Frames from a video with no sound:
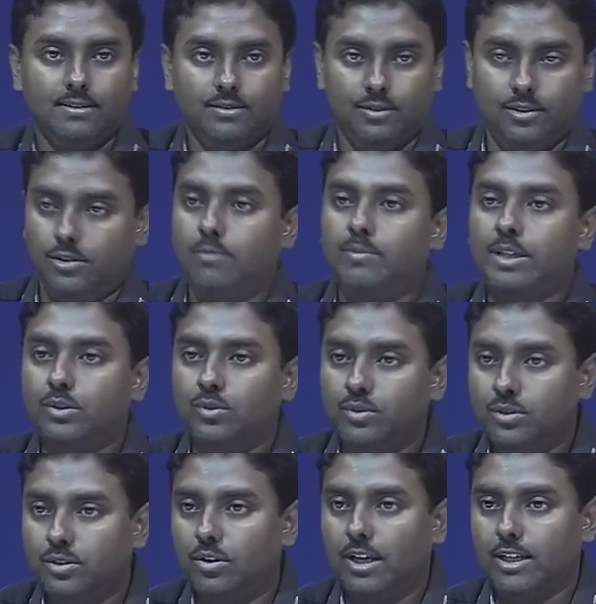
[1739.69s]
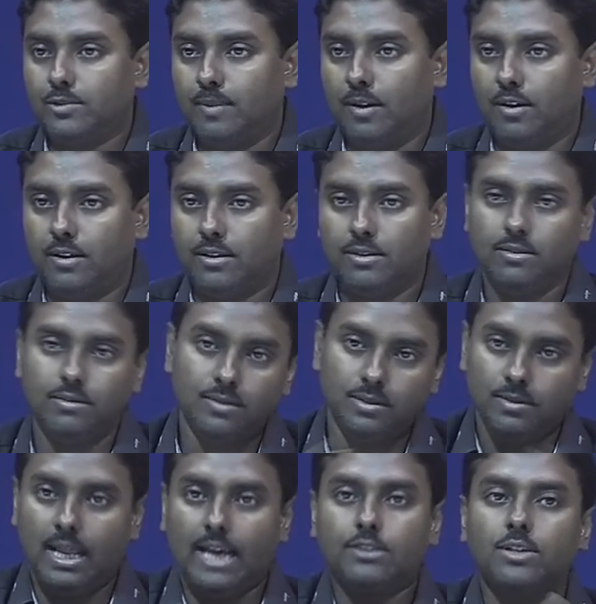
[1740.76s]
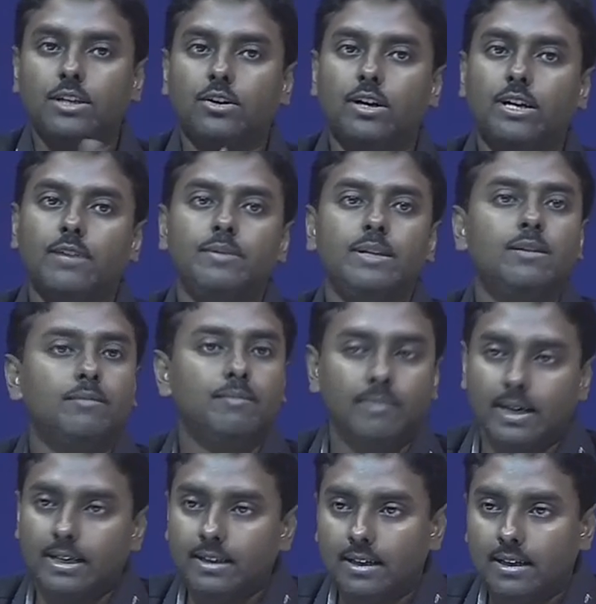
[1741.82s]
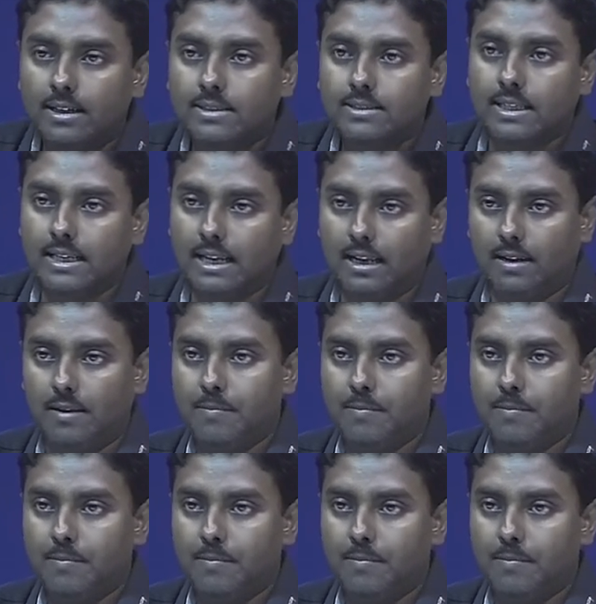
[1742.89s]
which will be huge noise power, which will actually contaminate my signal.